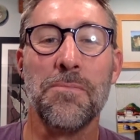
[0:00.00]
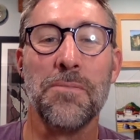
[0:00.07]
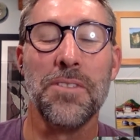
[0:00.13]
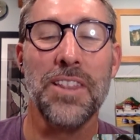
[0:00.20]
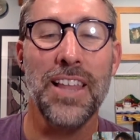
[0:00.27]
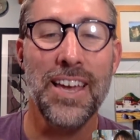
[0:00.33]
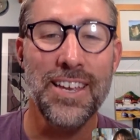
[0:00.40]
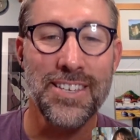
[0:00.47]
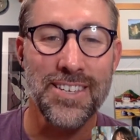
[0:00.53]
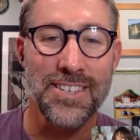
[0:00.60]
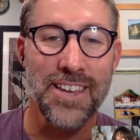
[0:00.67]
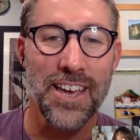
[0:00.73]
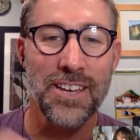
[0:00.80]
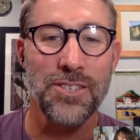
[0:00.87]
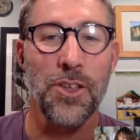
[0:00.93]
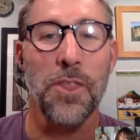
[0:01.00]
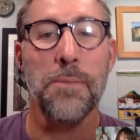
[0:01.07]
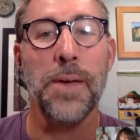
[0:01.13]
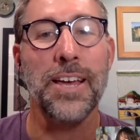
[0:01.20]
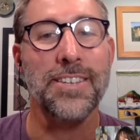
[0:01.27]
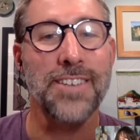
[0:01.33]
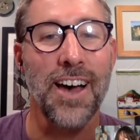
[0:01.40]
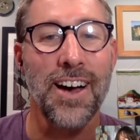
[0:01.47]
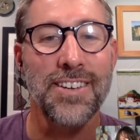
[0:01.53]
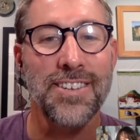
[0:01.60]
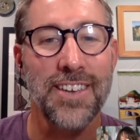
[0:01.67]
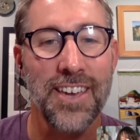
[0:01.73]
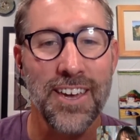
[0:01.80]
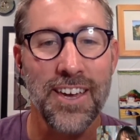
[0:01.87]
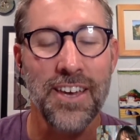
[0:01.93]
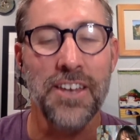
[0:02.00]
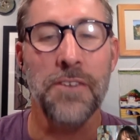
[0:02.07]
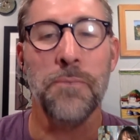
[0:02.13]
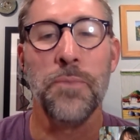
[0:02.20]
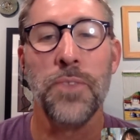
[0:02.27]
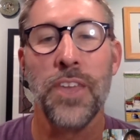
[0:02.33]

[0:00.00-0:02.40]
lays his hands on the man's eyes again.